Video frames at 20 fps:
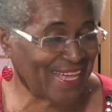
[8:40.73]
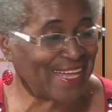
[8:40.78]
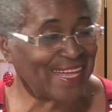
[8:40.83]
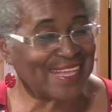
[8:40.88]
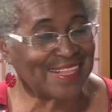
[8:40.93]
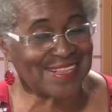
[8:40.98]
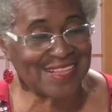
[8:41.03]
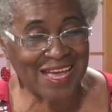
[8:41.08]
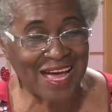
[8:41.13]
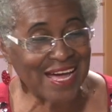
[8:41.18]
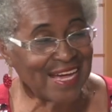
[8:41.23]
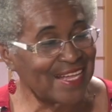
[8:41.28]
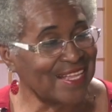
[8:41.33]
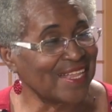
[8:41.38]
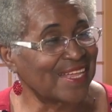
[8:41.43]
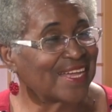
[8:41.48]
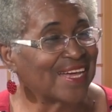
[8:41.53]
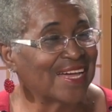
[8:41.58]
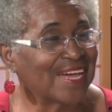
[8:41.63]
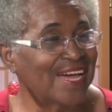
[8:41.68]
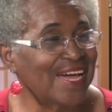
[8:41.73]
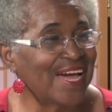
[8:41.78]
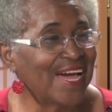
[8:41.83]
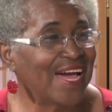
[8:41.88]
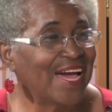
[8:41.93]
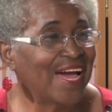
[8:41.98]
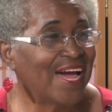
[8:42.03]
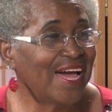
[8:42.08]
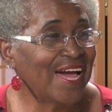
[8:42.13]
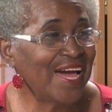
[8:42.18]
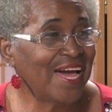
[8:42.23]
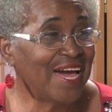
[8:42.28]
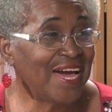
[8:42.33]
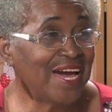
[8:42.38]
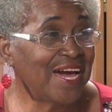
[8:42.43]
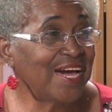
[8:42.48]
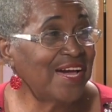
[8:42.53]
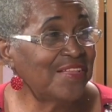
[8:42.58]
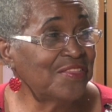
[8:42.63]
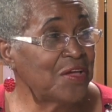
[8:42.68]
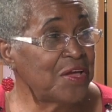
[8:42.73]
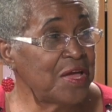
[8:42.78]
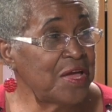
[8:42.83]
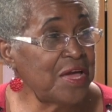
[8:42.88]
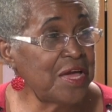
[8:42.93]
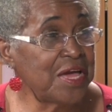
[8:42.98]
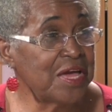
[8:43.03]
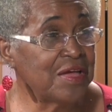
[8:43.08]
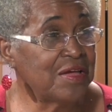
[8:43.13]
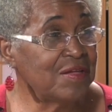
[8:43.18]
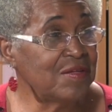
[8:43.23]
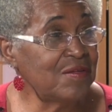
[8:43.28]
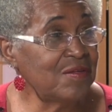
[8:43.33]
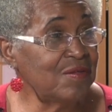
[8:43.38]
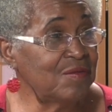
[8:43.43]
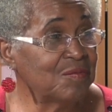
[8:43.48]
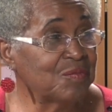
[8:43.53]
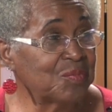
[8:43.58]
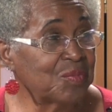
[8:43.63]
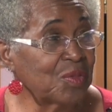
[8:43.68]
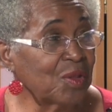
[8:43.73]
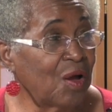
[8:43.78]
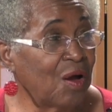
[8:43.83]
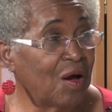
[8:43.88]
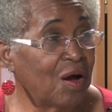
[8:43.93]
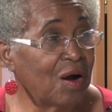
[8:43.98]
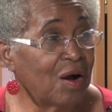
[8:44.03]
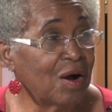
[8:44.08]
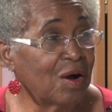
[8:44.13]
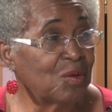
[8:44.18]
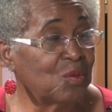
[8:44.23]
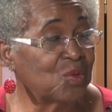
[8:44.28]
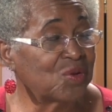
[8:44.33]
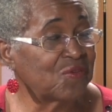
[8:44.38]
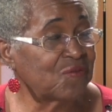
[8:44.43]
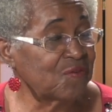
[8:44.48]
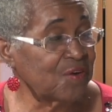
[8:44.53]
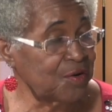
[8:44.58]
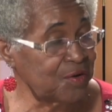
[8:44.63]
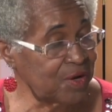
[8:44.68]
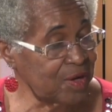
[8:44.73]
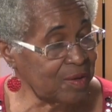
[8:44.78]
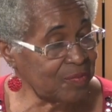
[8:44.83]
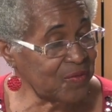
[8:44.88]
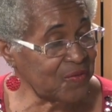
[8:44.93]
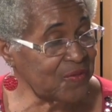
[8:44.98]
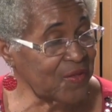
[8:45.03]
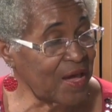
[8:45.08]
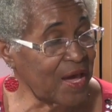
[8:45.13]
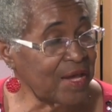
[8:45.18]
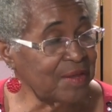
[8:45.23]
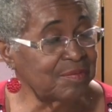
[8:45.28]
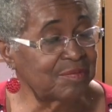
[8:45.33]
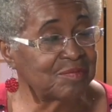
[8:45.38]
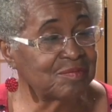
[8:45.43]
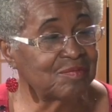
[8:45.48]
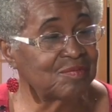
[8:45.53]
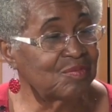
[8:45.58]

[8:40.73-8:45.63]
Exactly. And he was very upset.